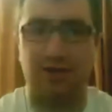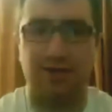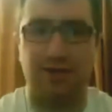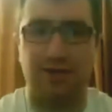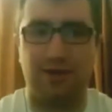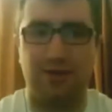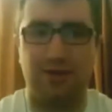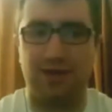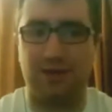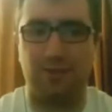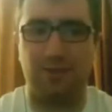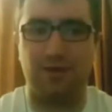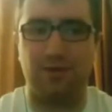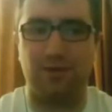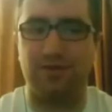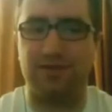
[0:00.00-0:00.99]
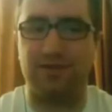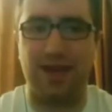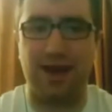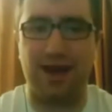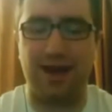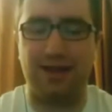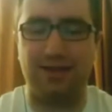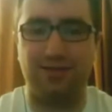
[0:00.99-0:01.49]
Nick
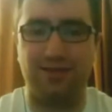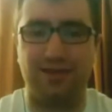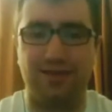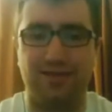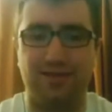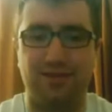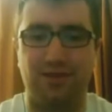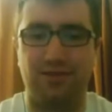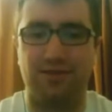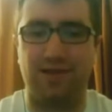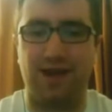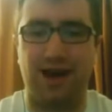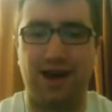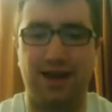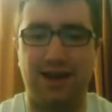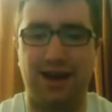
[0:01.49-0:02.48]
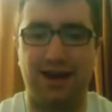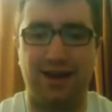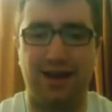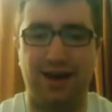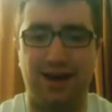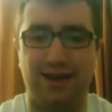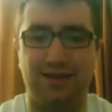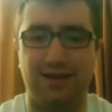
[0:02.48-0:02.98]
Bugstad, the list goes on and on and
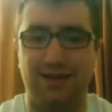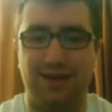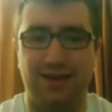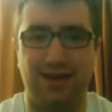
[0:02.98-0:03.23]
on.